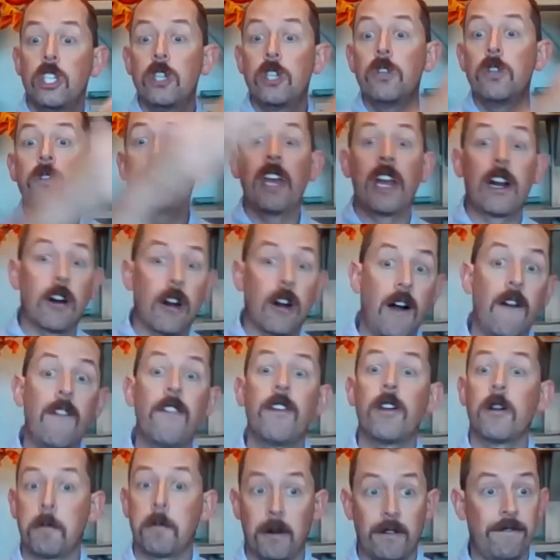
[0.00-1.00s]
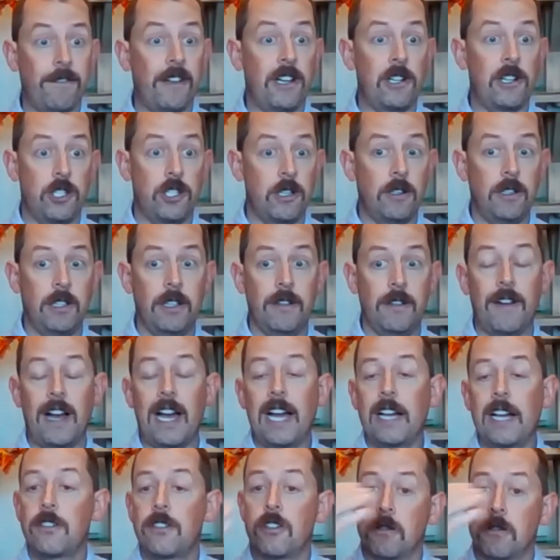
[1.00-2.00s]
to their other professional
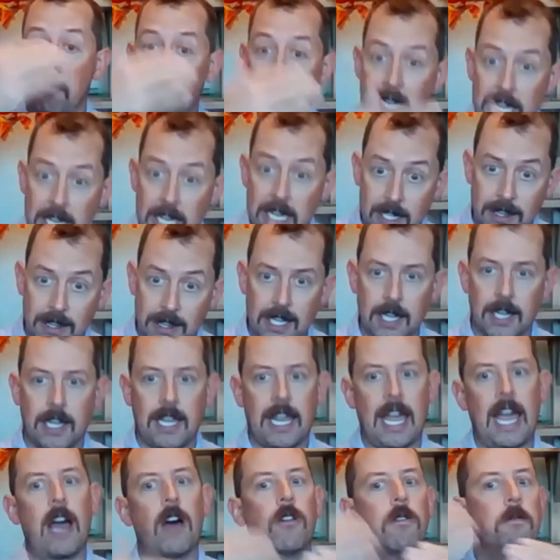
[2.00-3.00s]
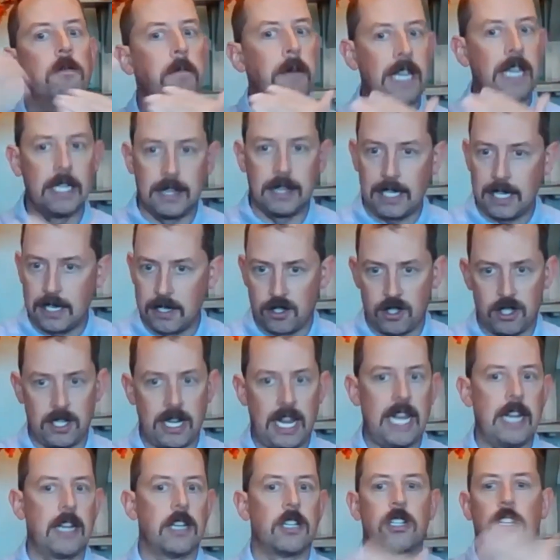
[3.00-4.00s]
advisors, be it at the accountant, be it the
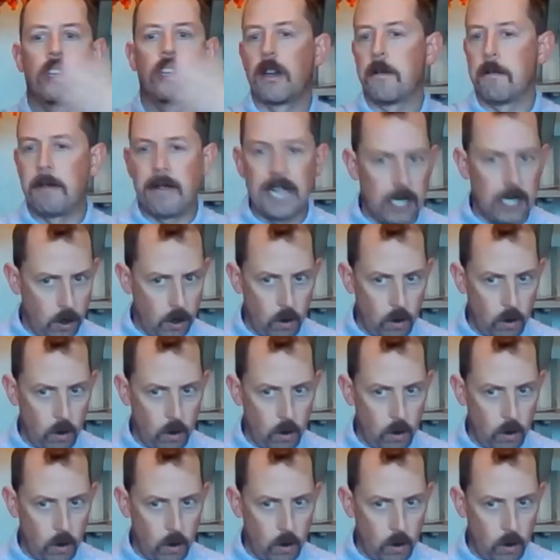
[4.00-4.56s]
estate attorney, be it